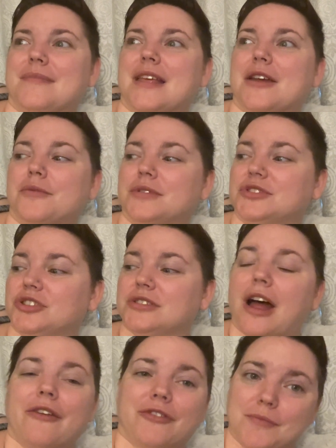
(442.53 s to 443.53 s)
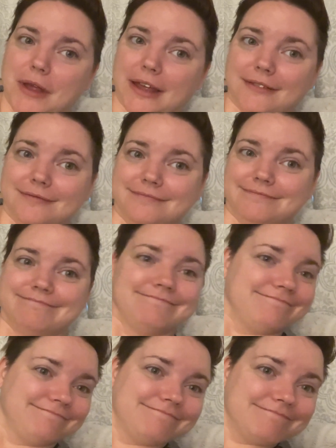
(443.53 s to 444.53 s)
It was just not for me.
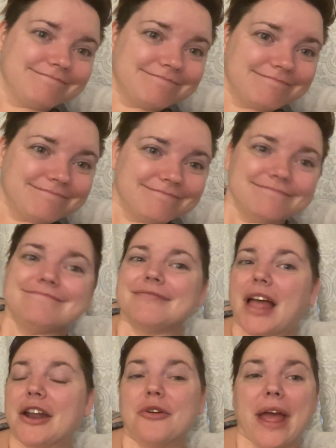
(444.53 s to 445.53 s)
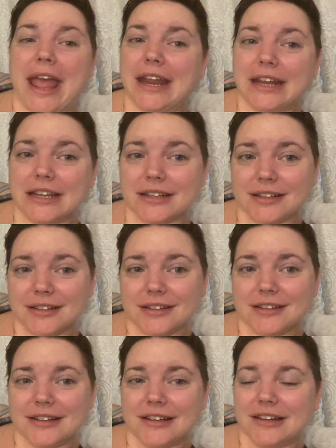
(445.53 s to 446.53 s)
I don't hate it.
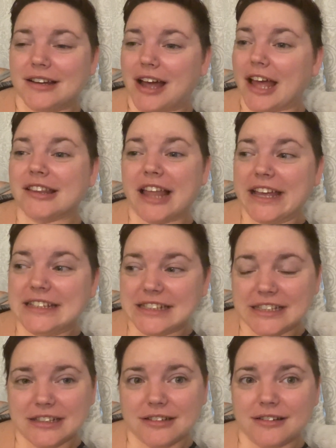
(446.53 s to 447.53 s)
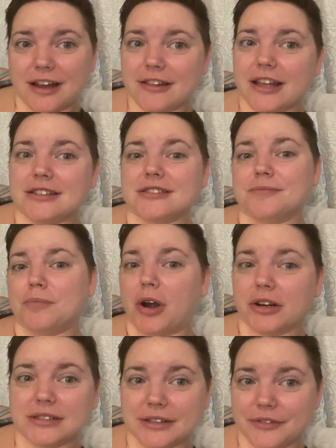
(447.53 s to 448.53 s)
I liked it. I liked
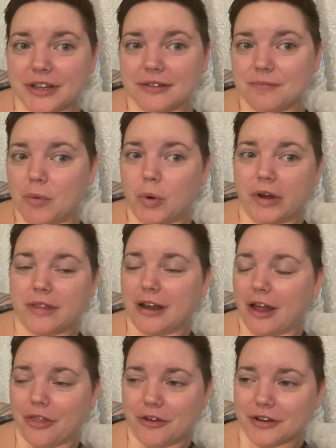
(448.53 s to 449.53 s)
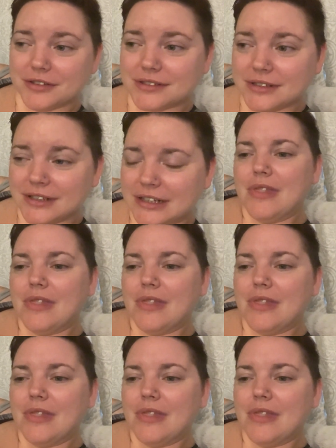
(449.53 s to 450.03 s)
parts of it more than others.